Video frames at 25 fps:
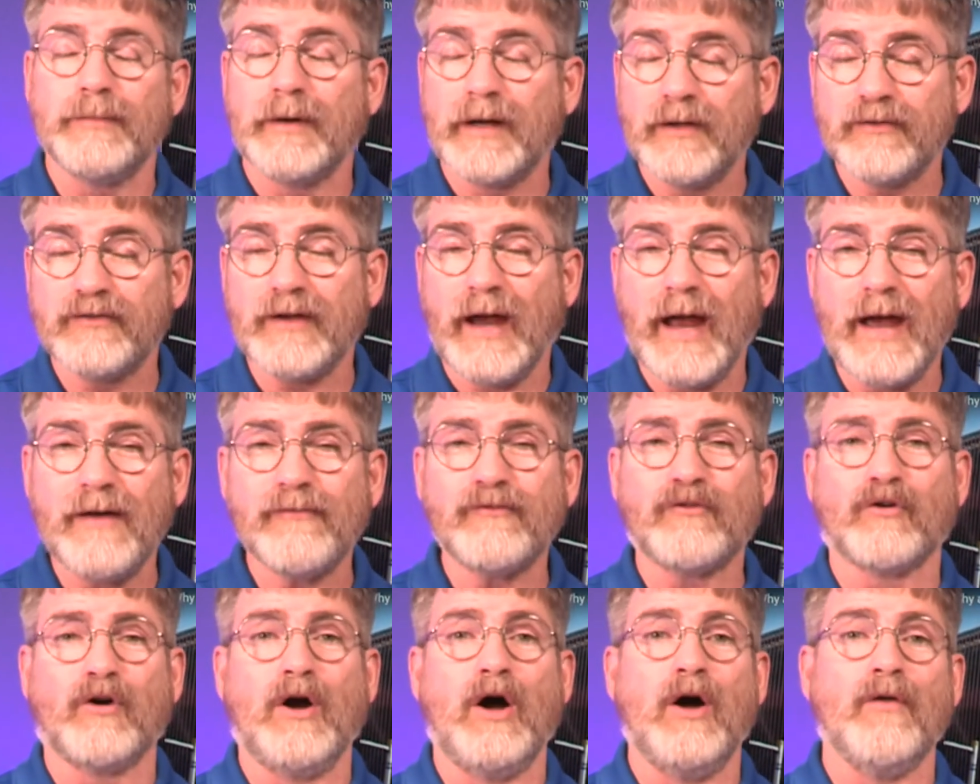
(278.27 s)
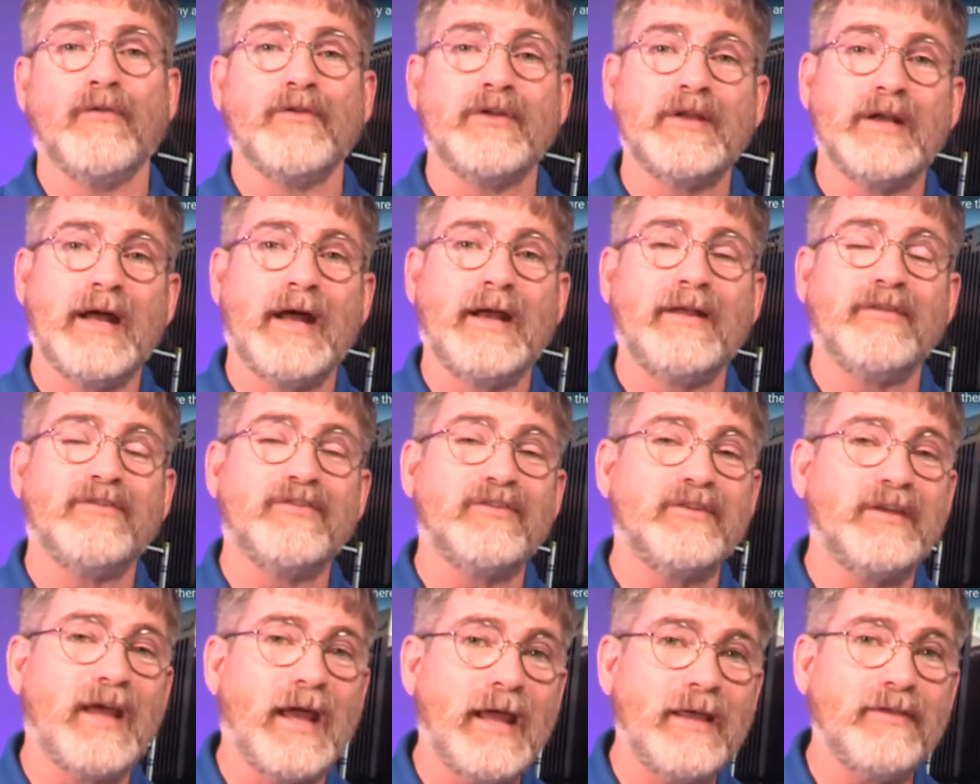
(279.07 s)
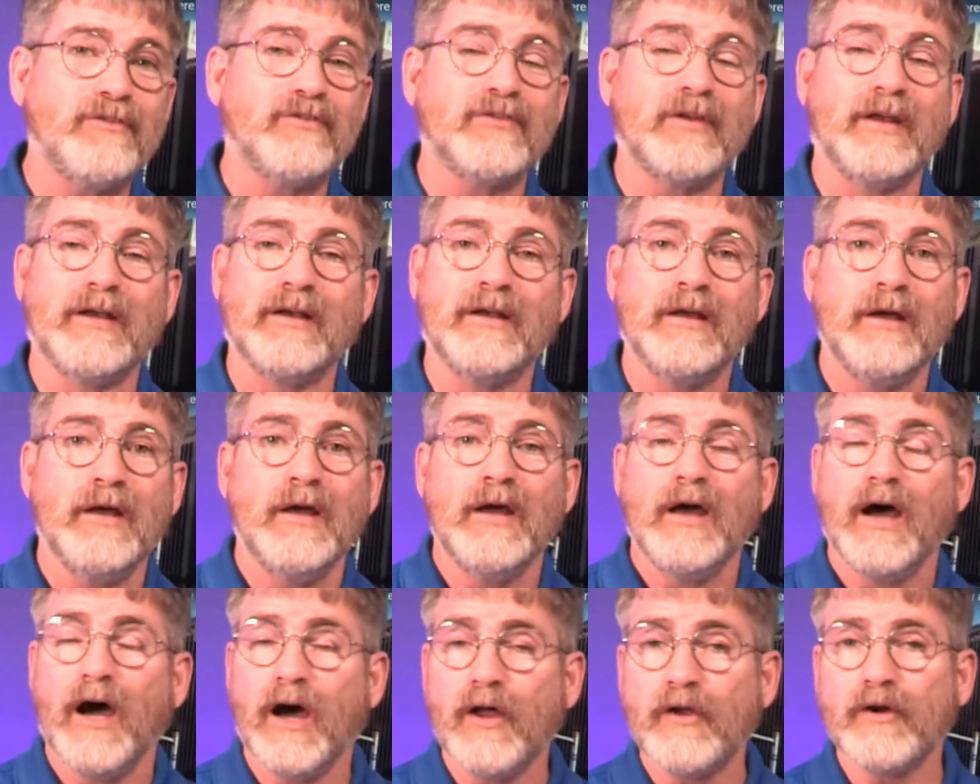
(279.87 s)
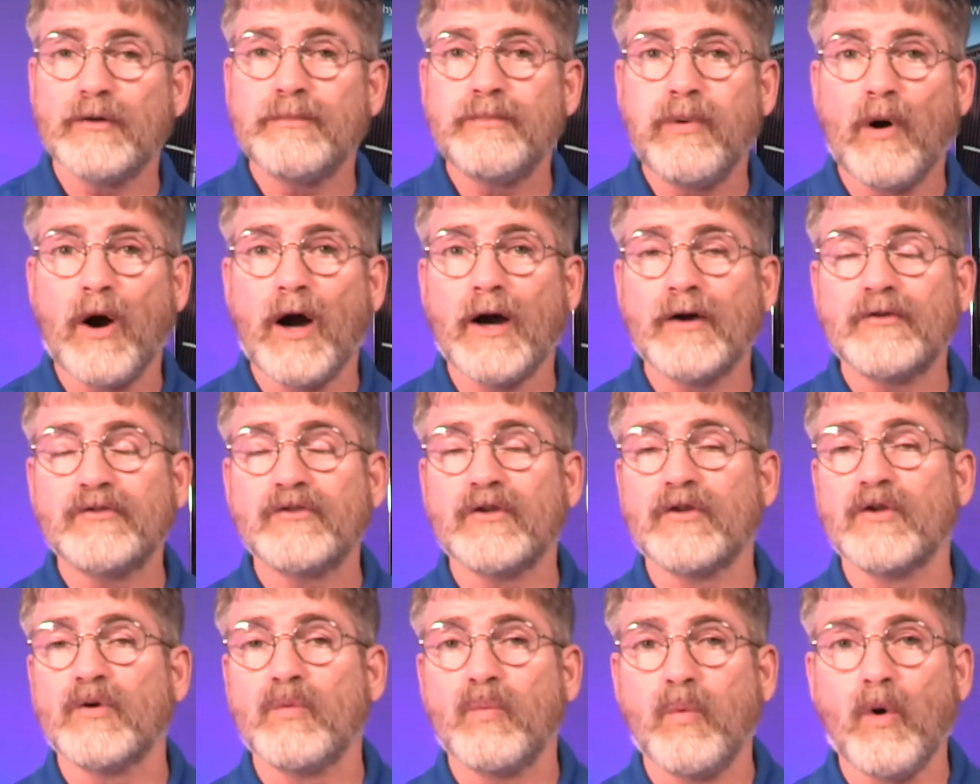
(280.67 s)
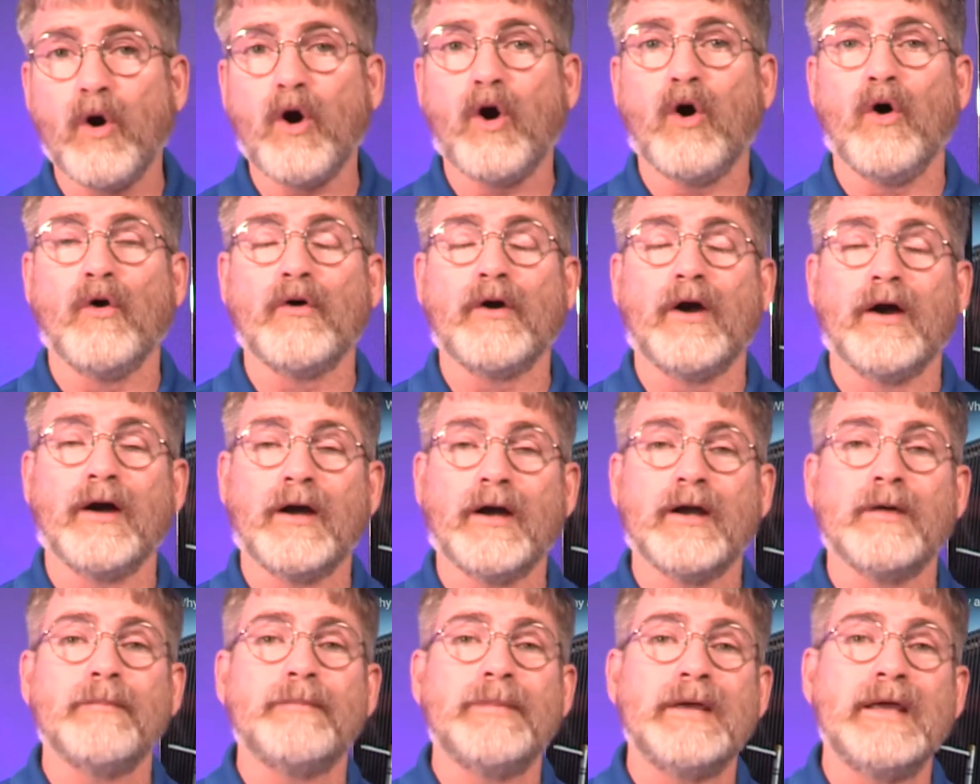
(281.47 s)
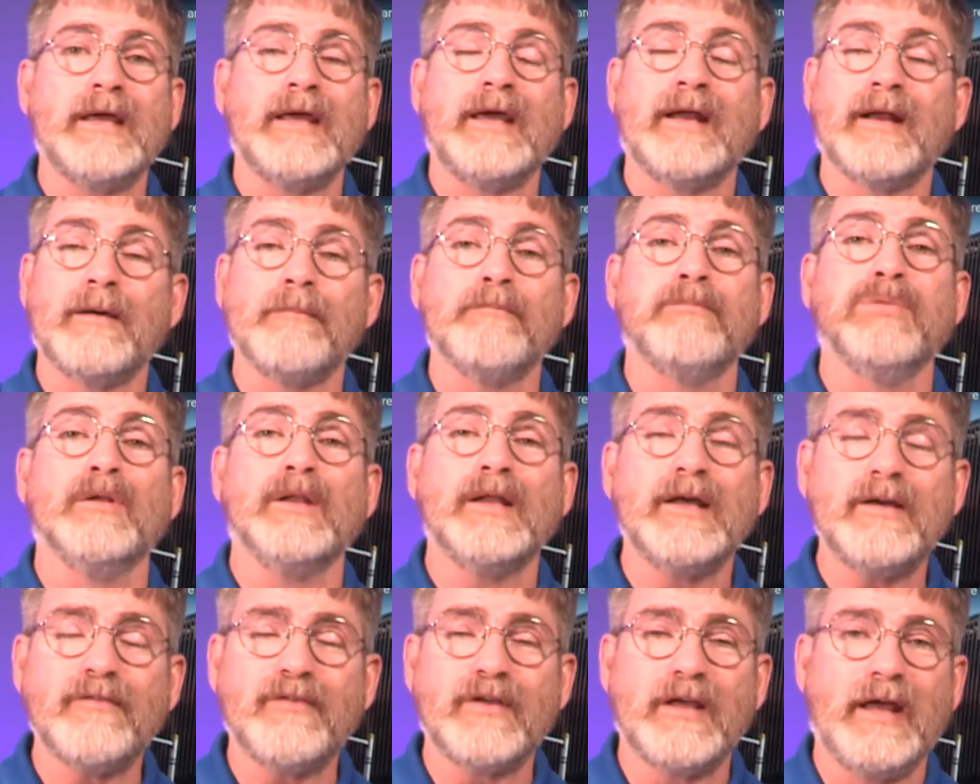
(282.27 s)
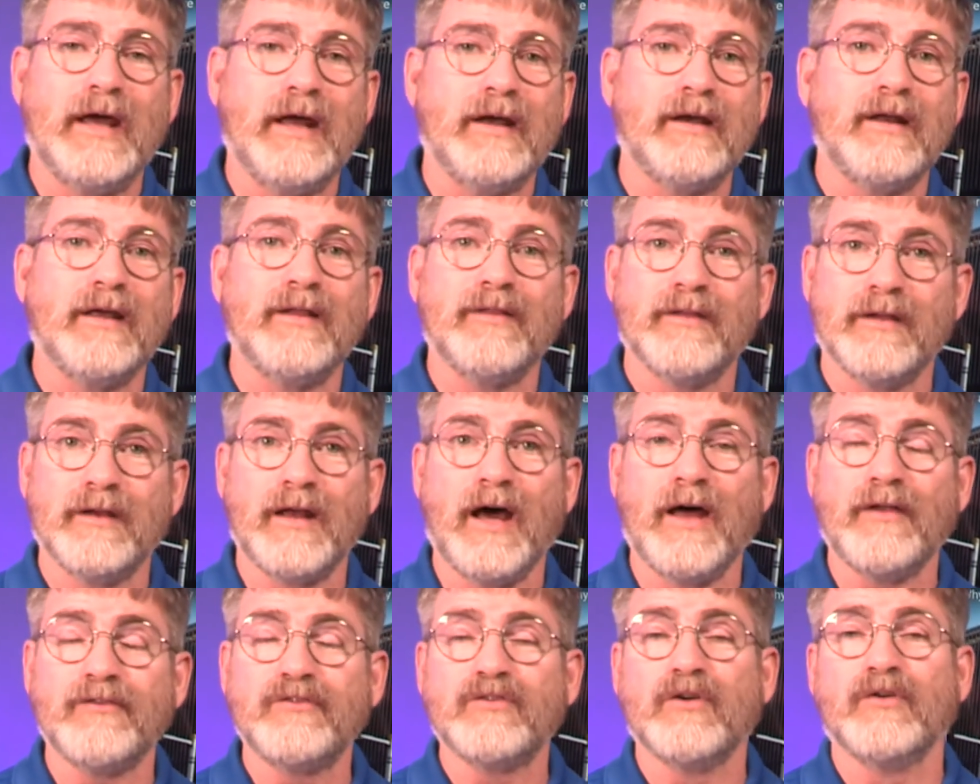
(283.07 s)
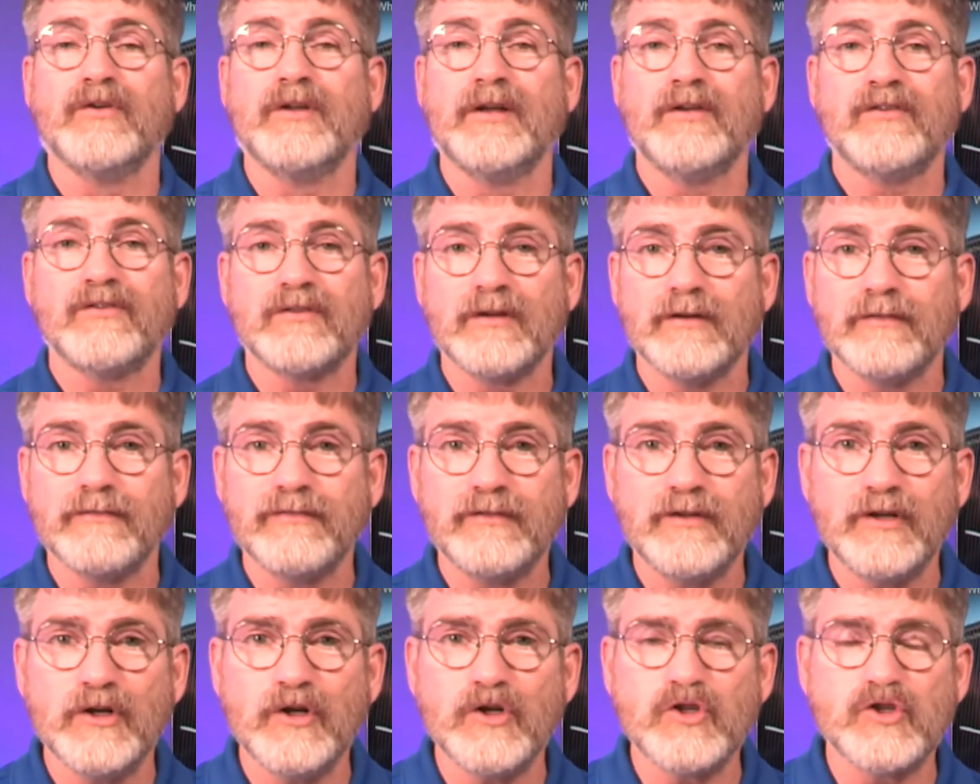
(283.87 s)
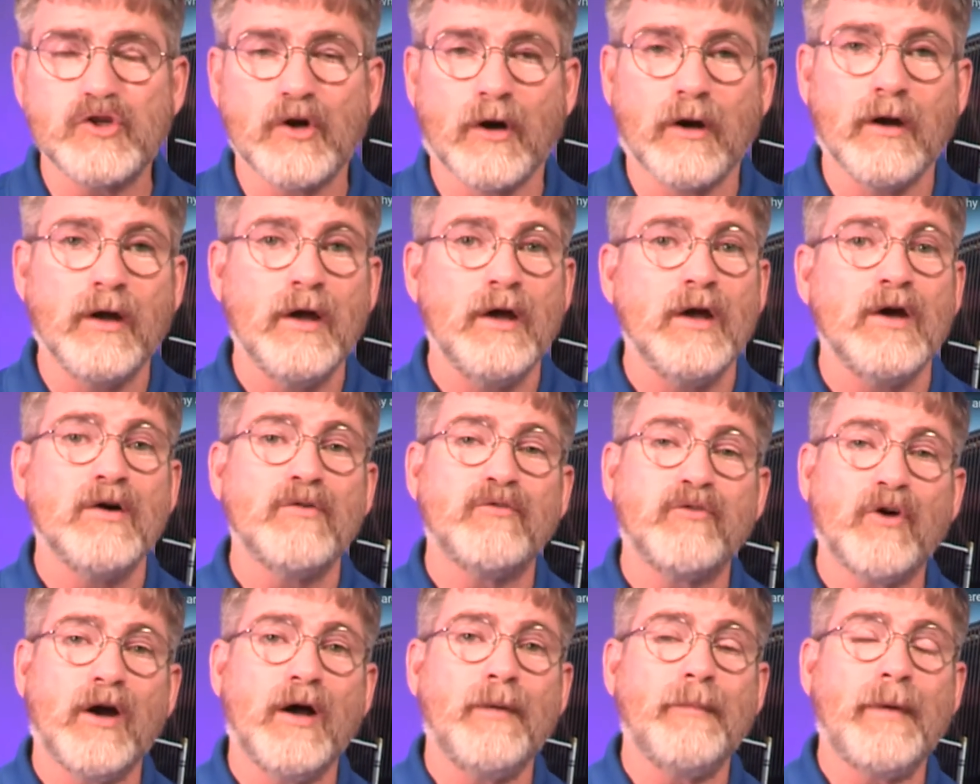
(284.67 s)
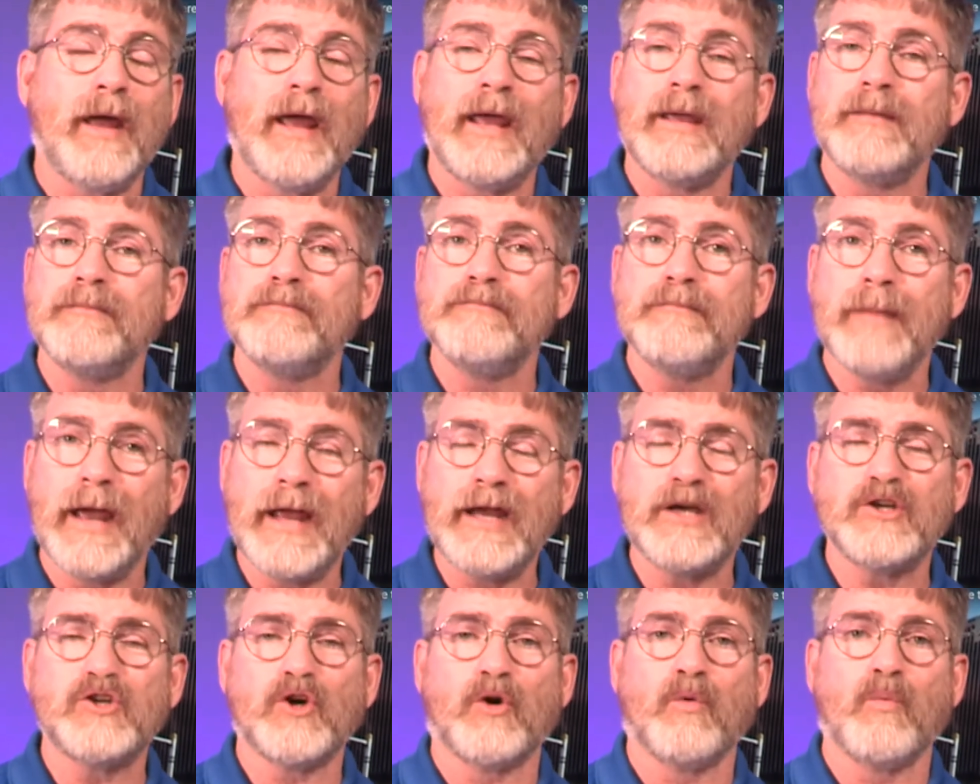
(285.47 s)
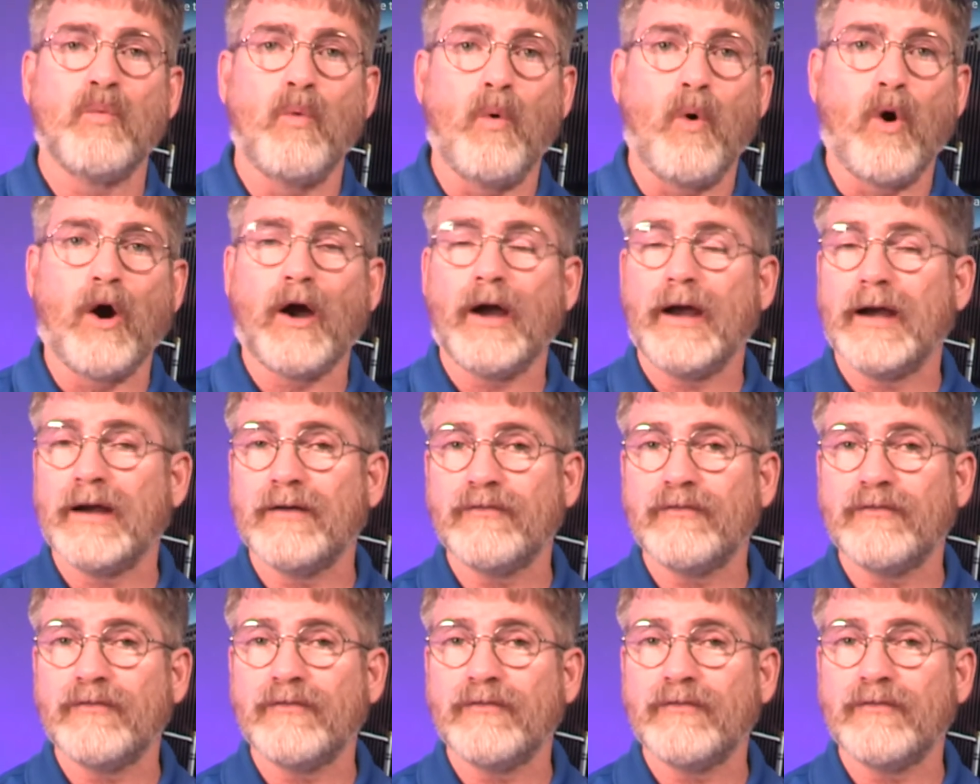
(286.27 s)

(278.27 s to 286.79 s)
Because after all, the United States and other parts of the world are going to be in oblivion in the not-so-distant future from a major war,